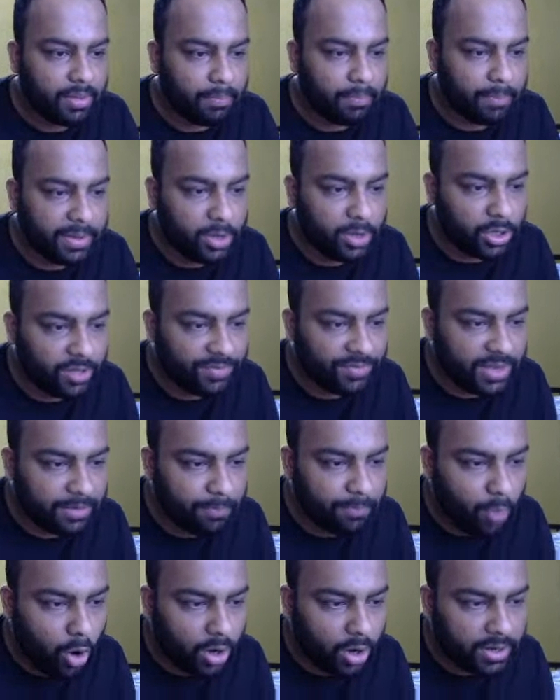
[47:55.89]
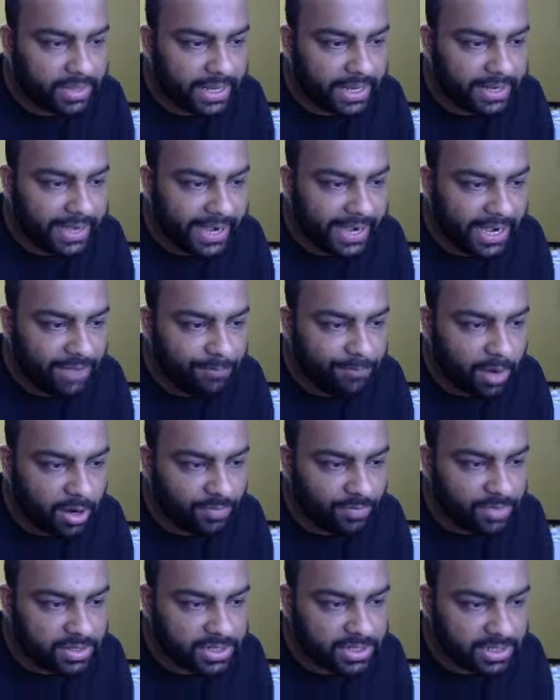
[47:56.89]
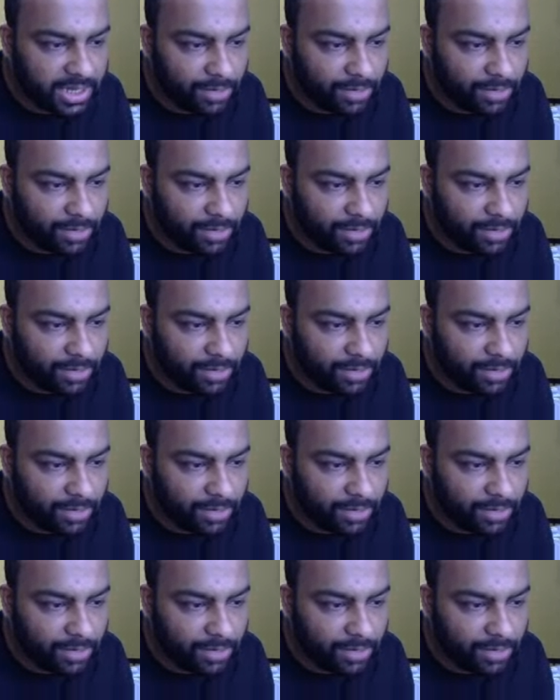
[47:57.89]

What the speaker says: Because of that mod, that negative part of the signal